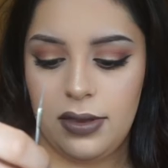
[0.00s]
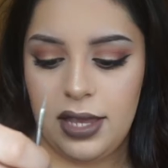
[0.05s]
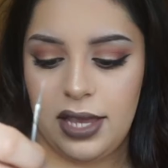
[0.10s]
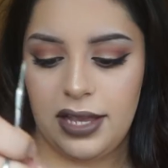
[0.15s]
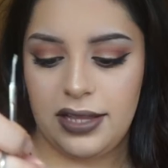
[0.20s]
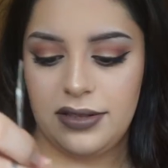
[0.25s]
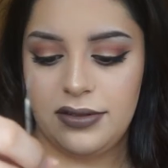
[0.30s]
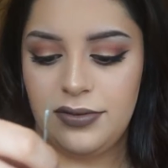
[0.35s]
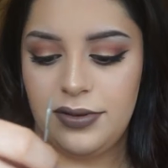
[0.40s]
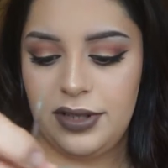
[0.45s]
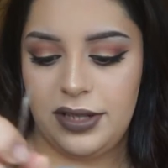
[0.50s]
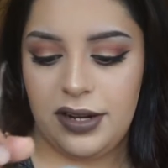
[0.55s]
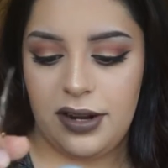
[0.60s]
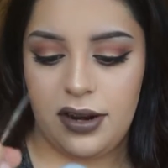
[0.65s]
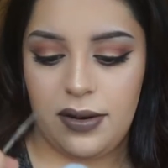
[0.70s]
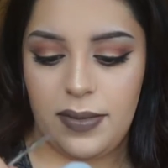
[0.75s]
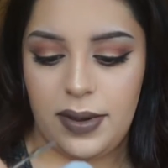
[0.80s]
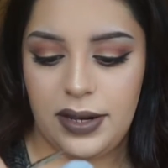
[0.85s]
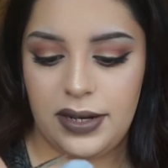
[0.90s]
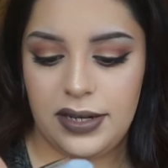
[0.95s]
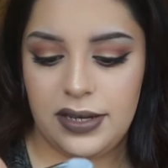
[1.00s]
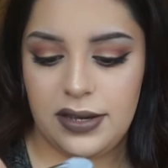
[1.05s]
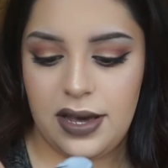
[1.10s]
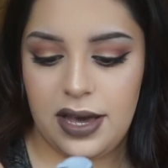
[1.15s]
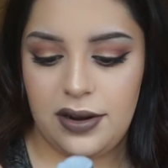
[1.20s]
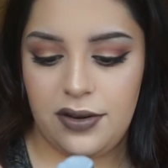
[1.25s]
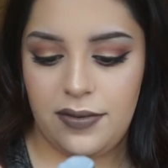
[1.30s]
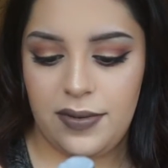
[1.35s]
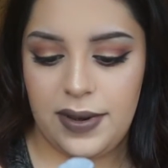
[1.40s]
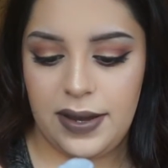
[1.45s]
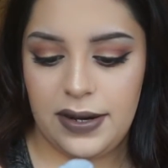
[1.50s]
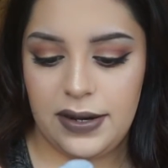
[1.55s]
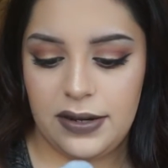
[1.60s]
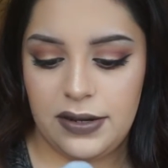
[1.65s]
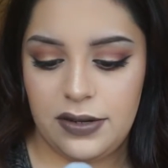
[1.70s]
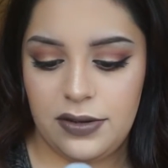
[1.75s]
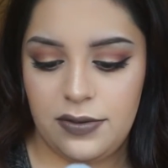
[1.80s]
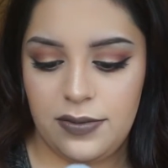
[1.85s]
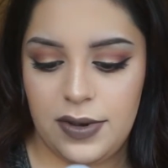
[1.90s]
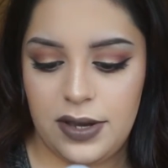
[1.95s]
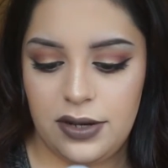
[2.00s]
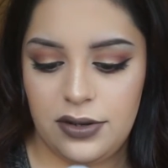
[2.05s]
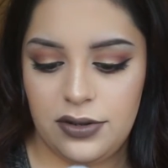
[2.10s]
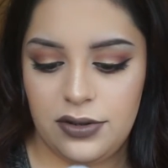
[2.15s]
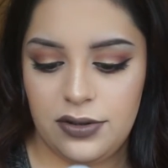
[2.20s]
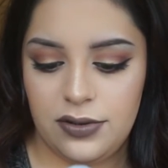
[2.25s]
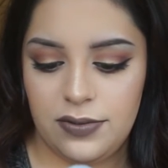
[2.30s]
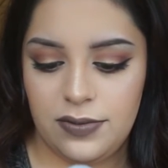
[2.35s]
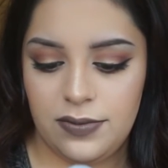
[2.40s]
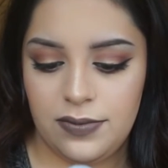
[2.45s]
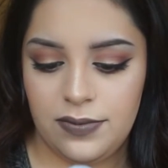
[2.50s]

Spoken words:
Like, it's really not a big deal. I don't mind it too much.